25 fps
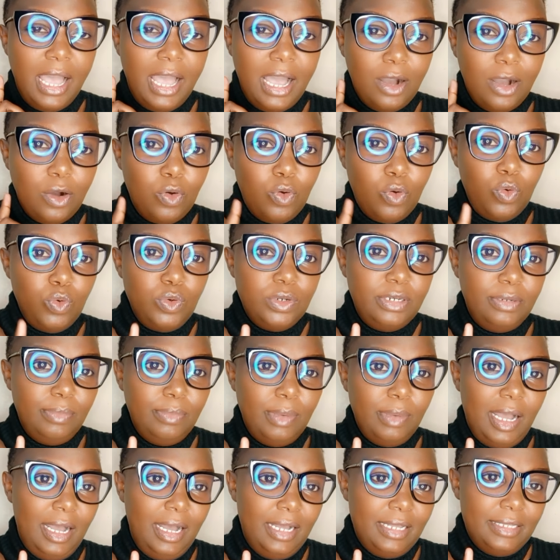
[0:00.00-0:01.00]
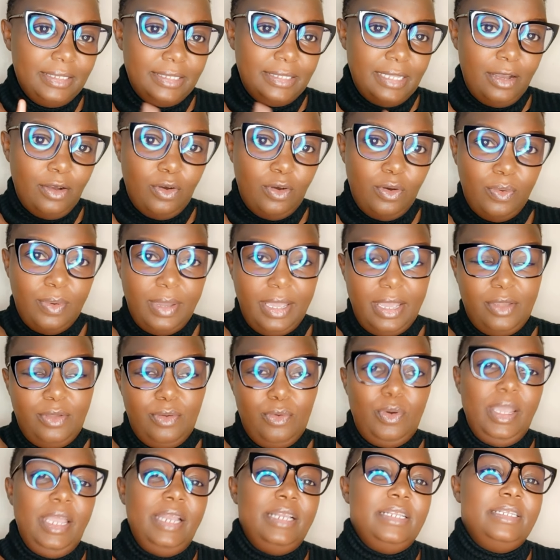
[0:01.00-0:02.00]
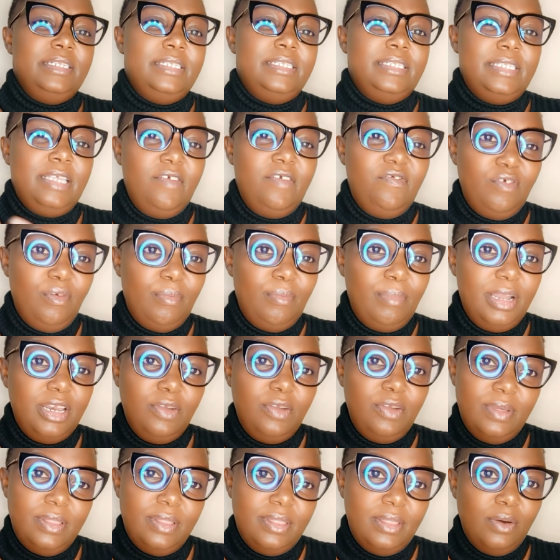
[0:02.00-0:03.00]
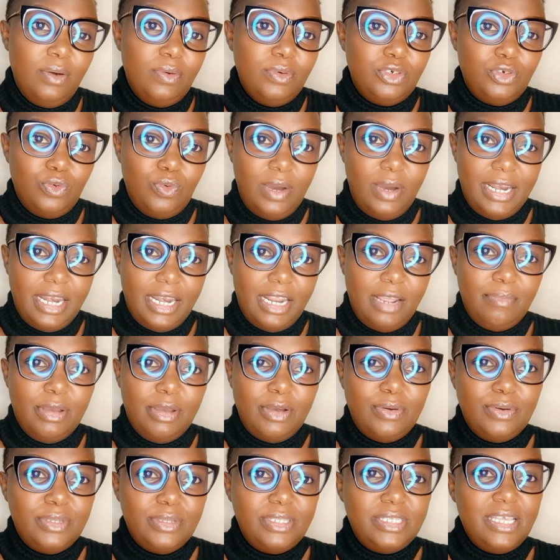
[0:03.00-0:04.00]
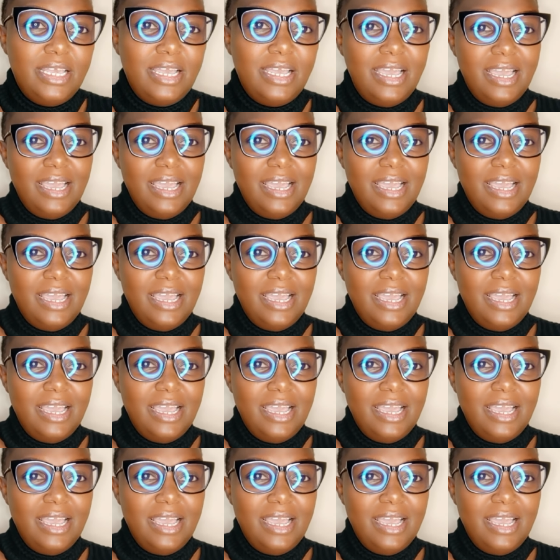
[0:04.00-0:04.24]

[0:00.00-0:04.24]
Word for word: a good uh, circle where you can save your money without worrying because